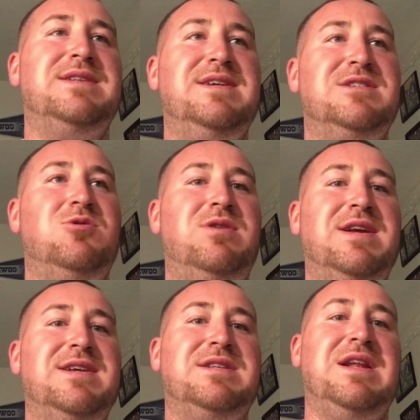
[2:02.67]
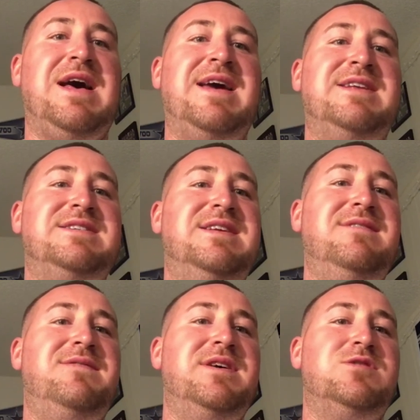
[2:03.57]
that he's going against a Lions
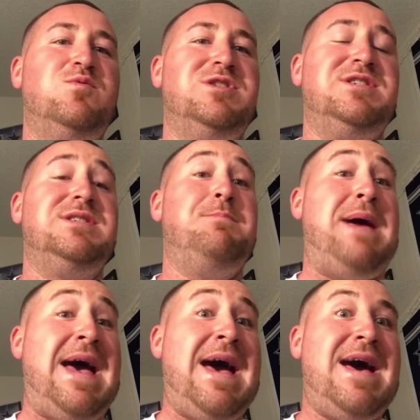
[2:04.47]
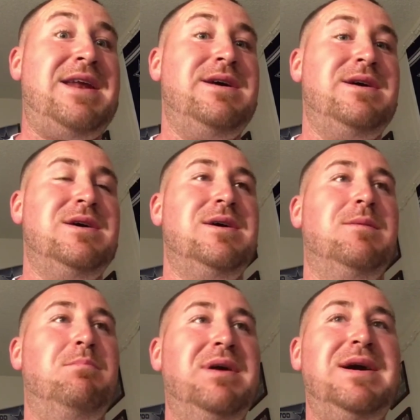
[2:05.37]
defense, which is bad,
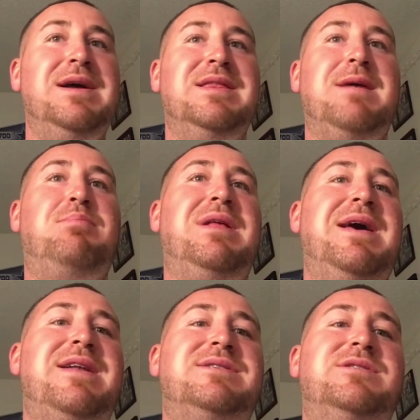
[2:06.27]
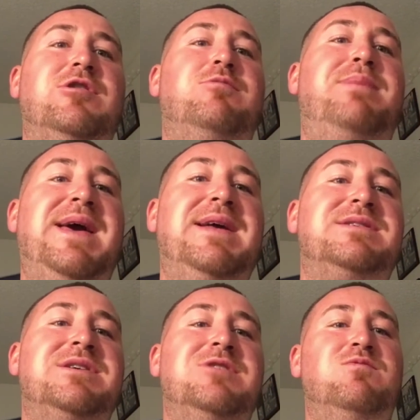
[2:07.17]
but they play at a slow
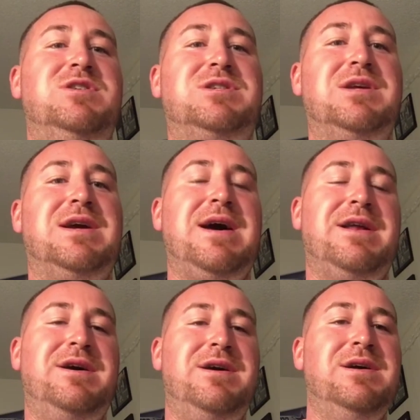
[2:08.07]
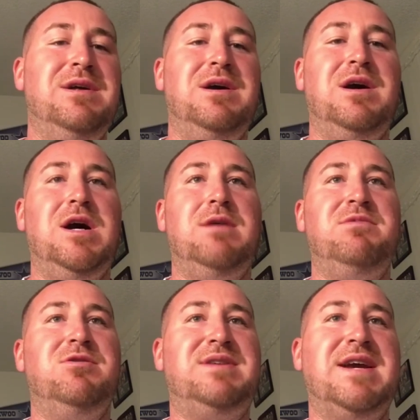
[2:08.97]
pace, which can kind of,
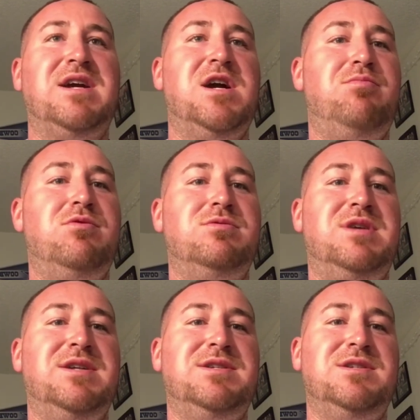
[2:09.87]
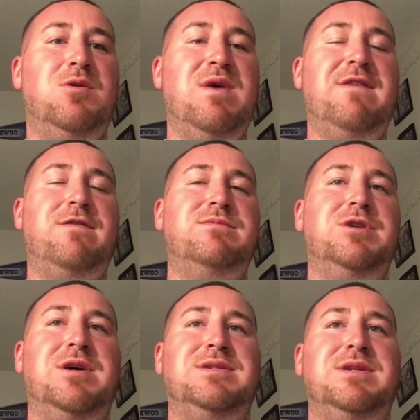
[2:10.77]
take a couple of touches away from
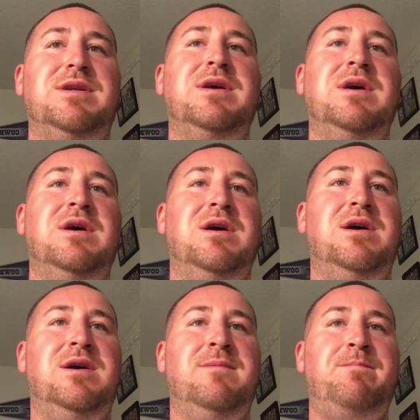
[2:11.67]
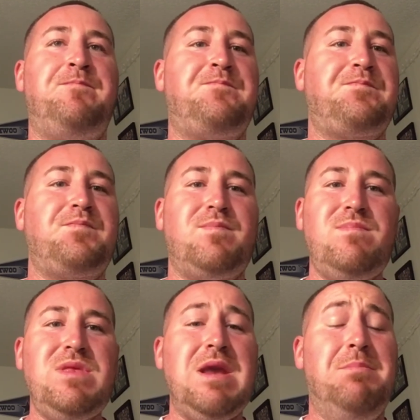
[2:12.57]
Johnson.
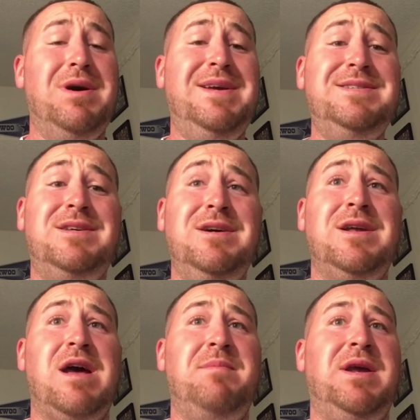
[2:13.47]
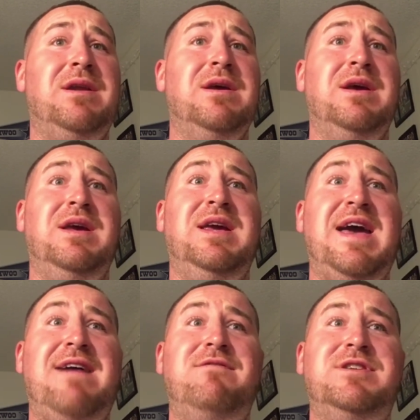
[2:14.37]
But he's good. I mean, he
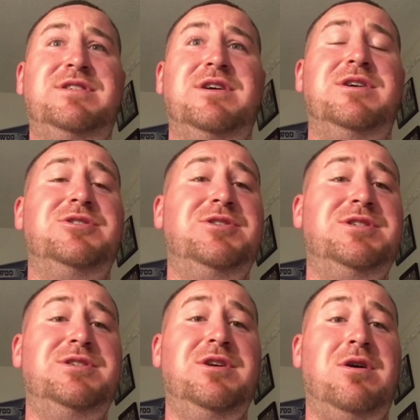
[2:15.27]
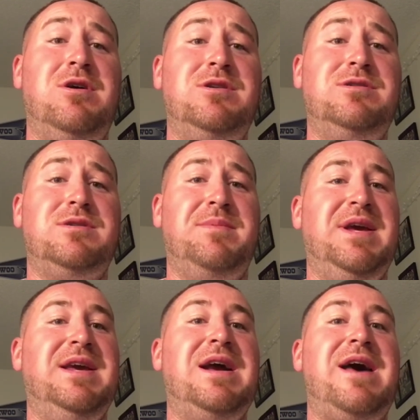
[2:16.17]
averaged 100 yards. I
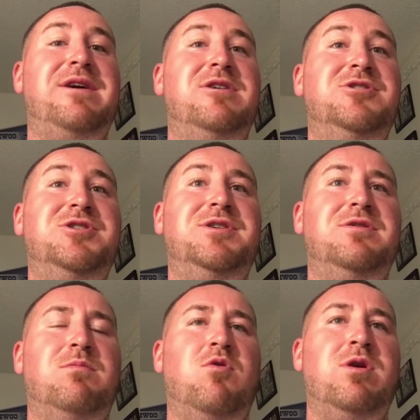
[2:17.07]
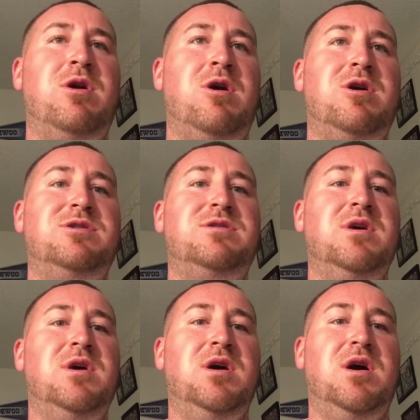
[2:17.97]
mean, he got 100 or more yards
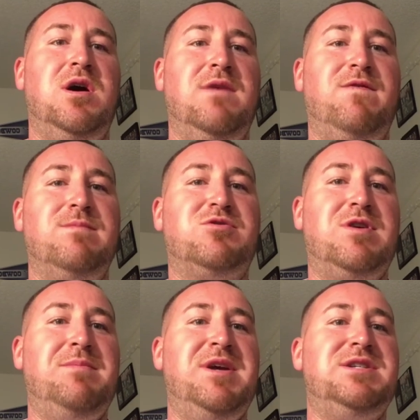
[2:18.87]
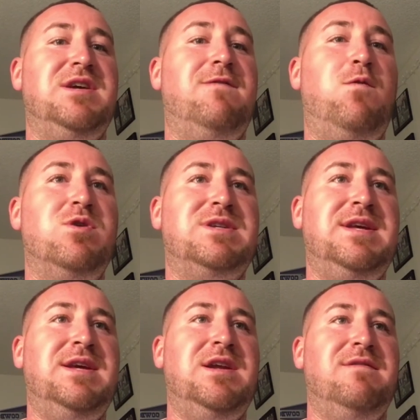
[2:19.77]
from scrimmage in
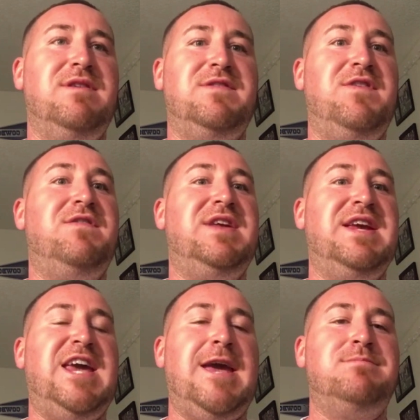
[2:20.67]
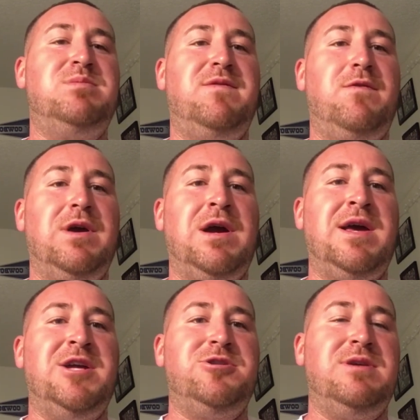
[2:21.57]
14 of his 15 games before he
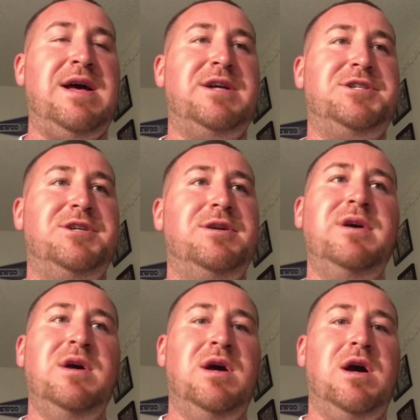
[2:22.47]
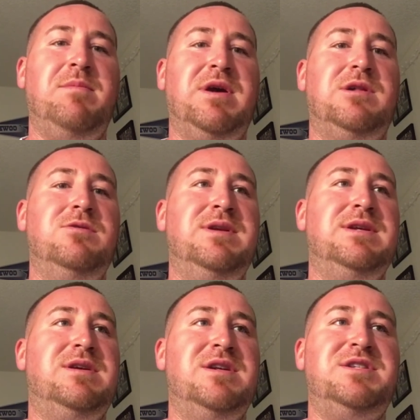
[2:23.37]
got injured last year,
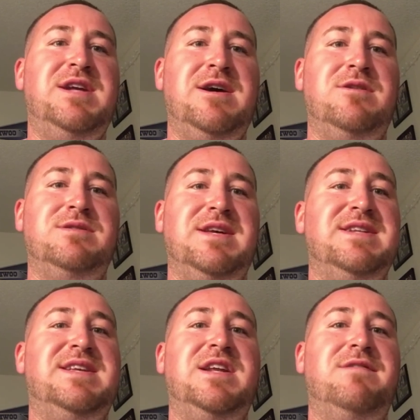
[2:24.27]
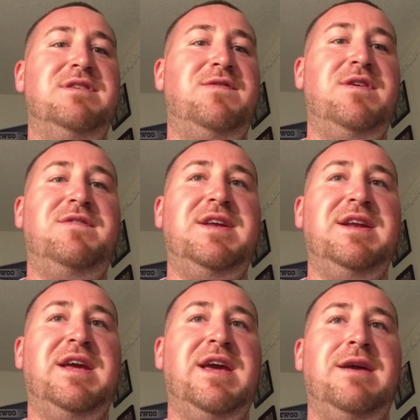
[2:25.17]
including touchdowns in 10 of his
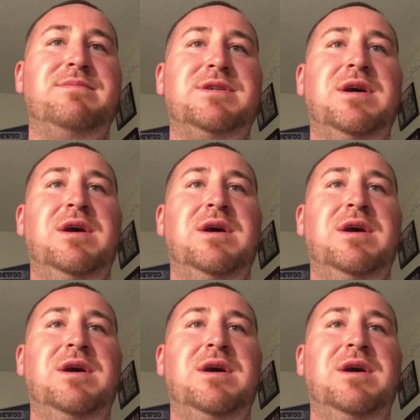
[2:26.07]
15 games.